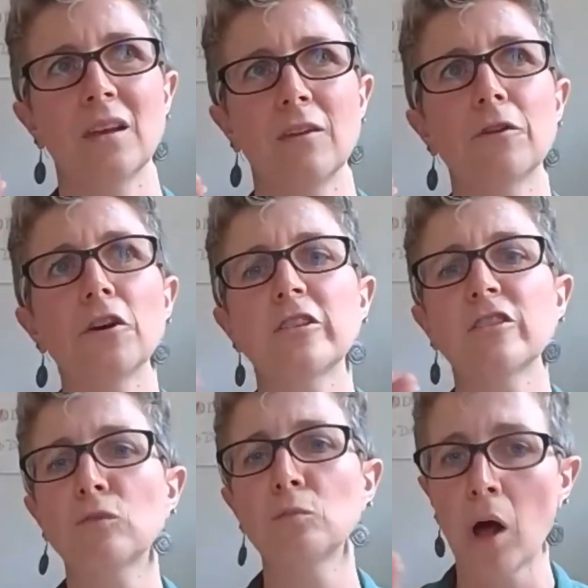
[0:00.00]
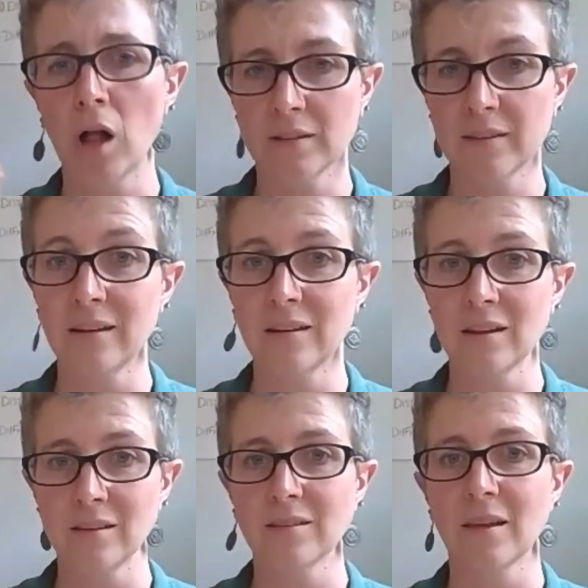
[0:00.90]
very small
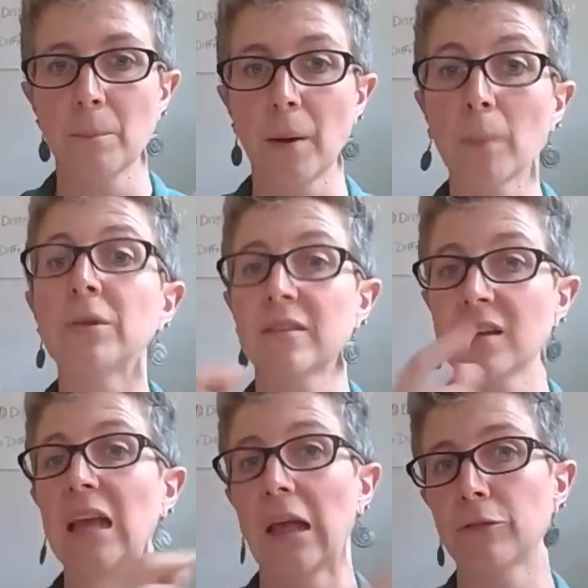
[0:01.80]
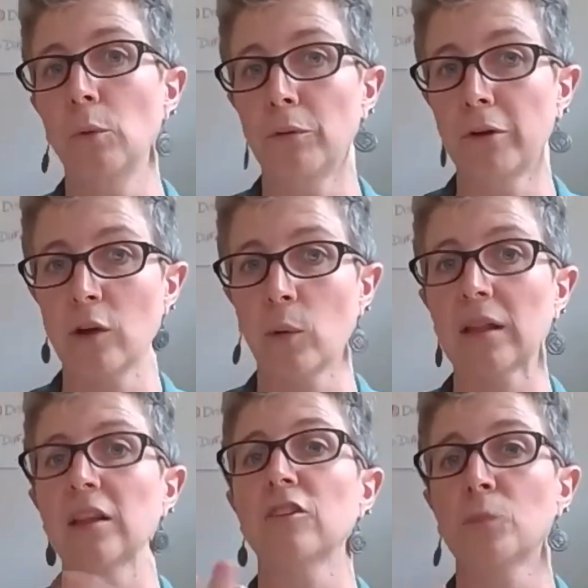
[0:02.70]
tendons that puppies can get through pretty
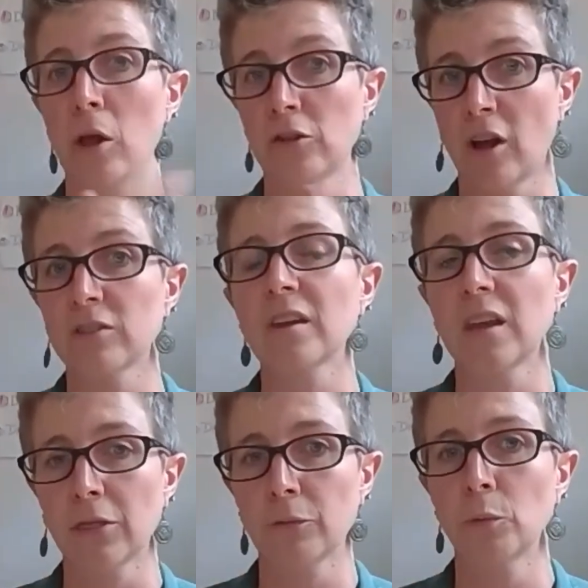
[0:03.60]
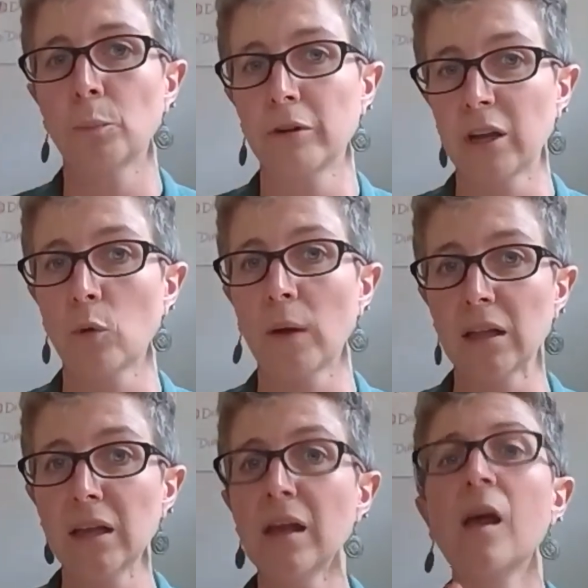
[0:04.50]
quickly, small dogs can get through pretty
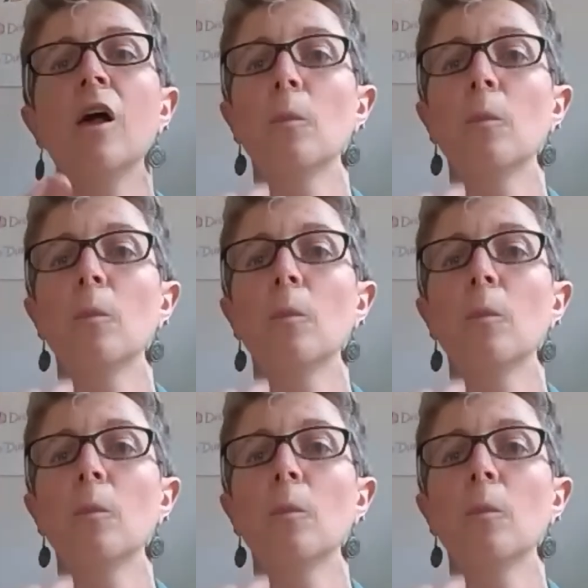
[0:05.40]
quickly.